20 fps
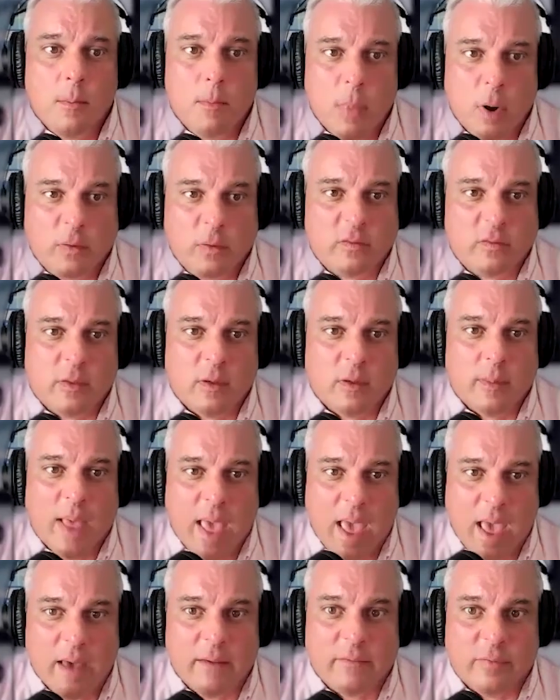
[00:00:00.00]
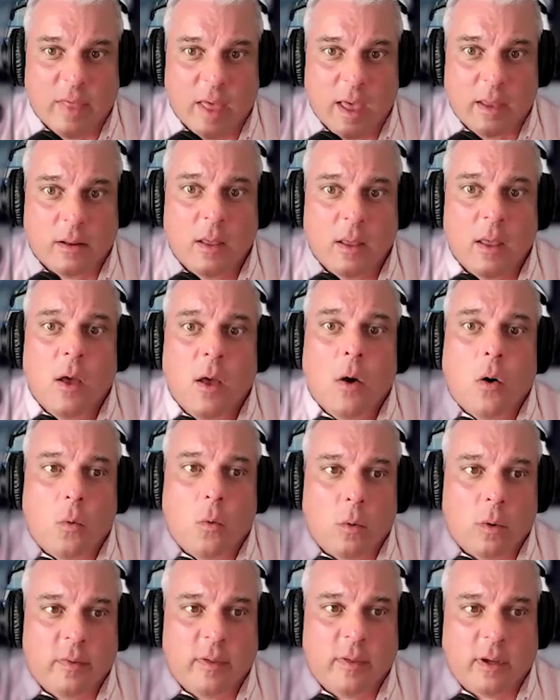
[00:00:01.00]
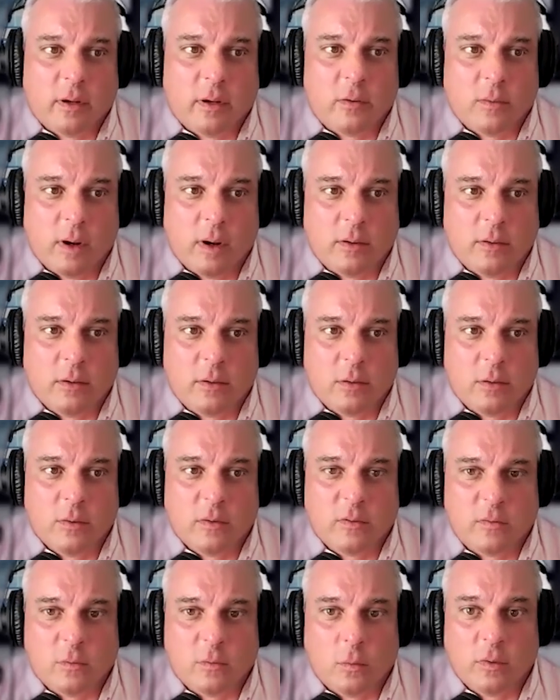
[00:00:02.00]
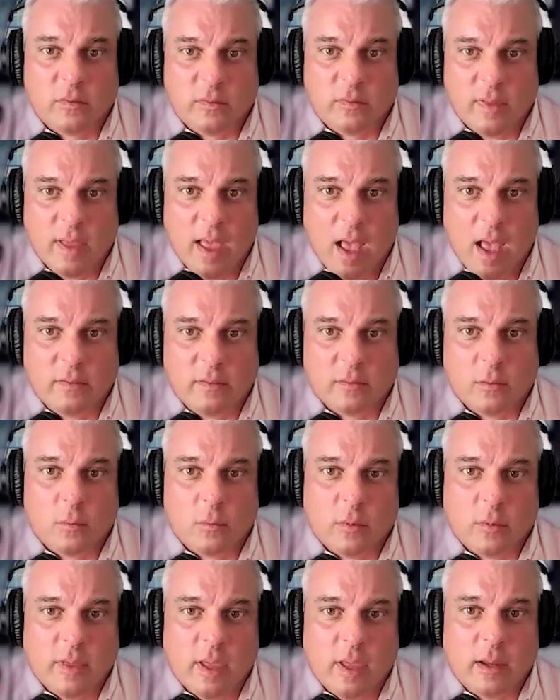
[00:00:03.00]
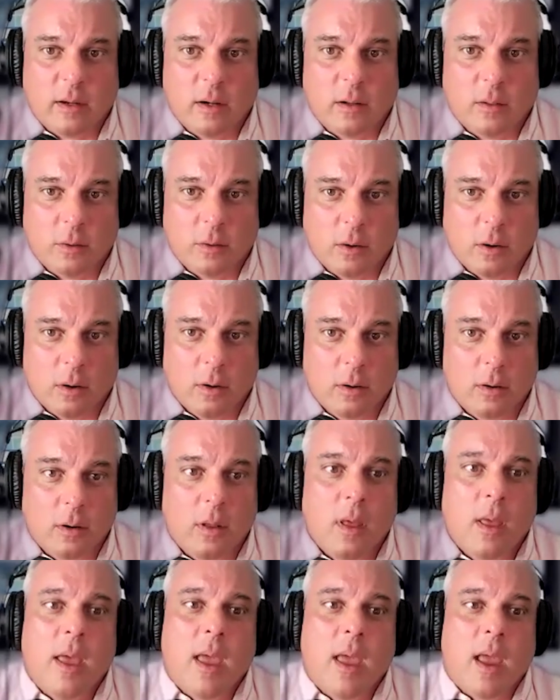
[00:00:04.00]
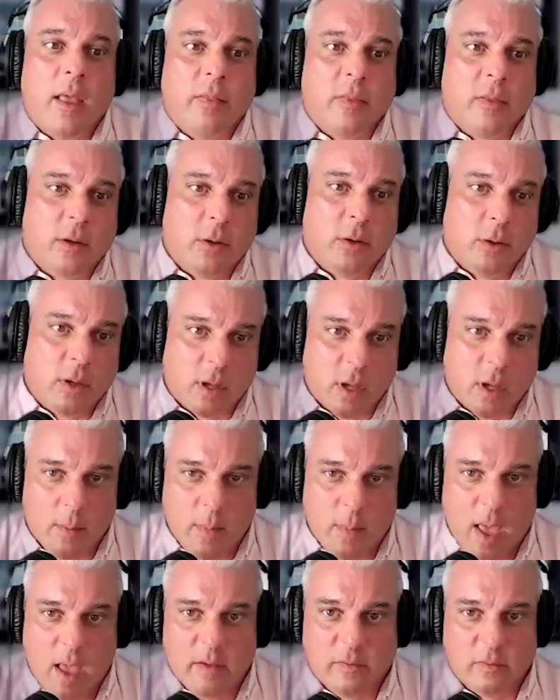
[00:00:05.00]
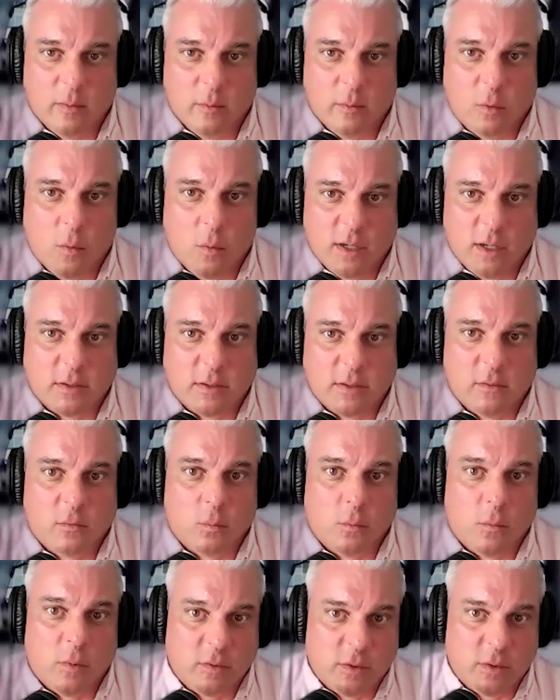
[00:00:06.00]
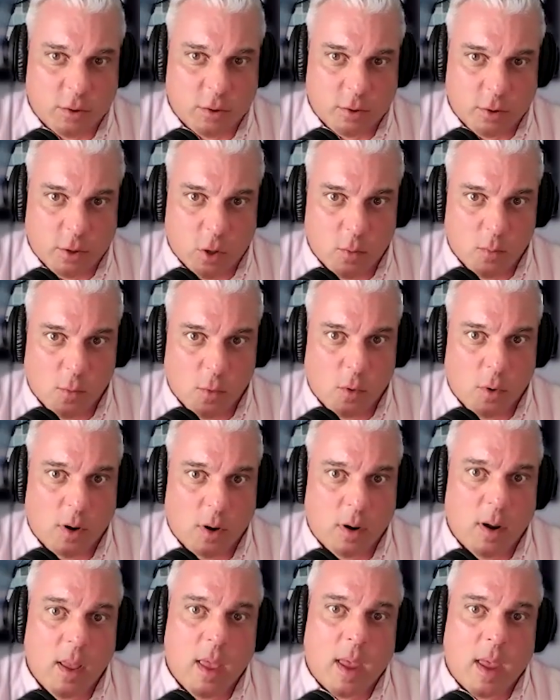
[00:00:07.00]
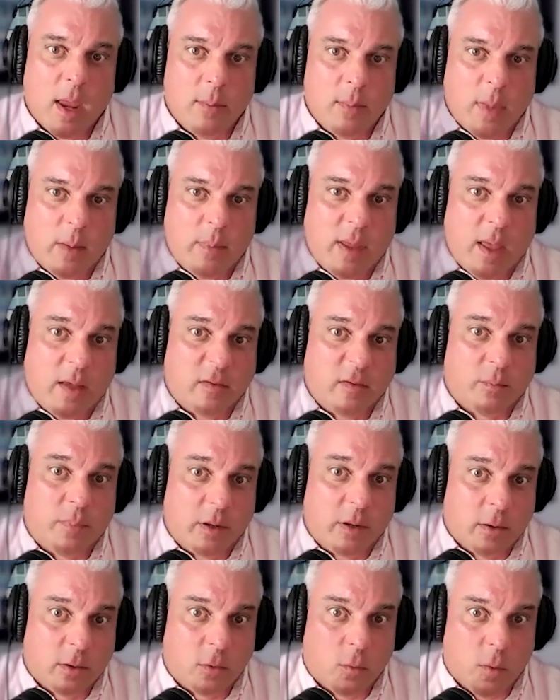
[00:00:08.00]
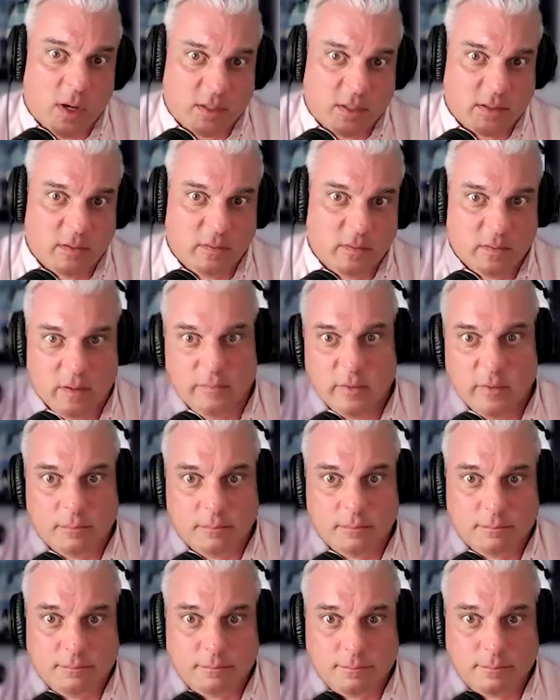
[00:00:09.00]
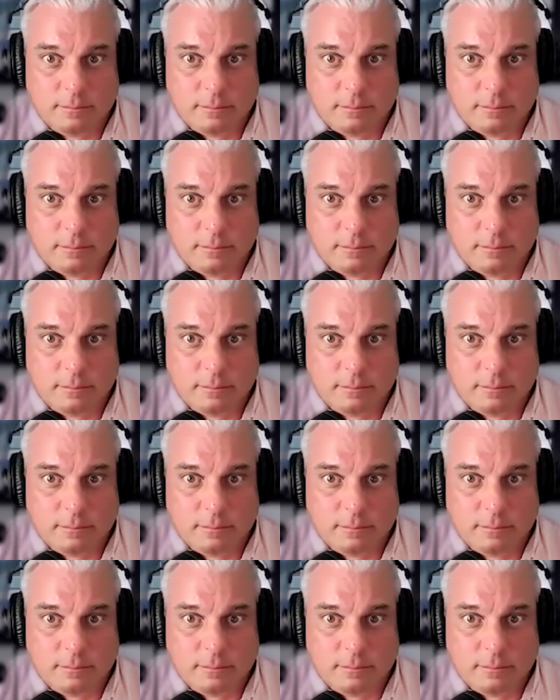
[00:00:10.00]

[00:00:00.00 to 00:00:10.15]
Most of them have that, or they can direct you to a source that has it where they can learn. And then you can come ask them questions once you know more and maybe ask better questions of them.